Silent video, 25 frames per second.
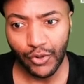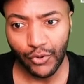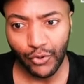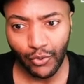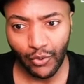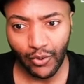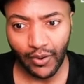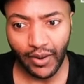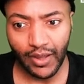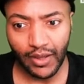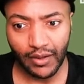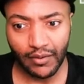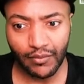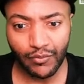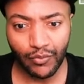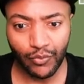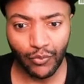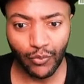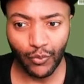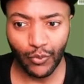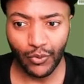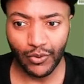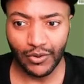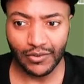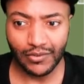Nottingham
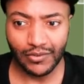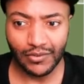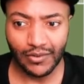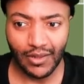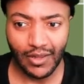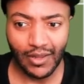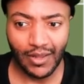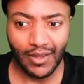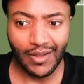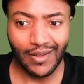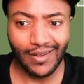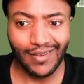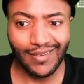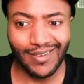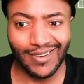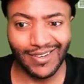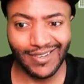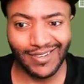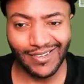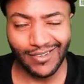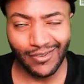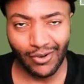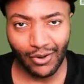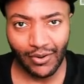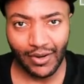Forest. I
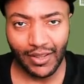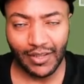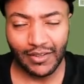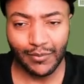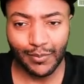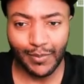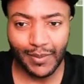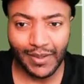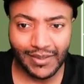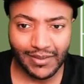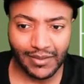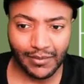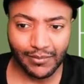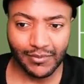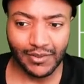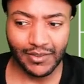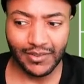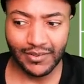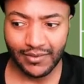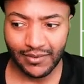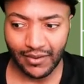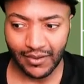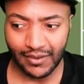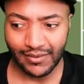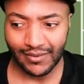don't expect him to
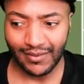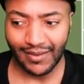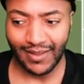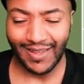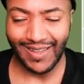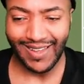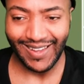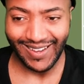start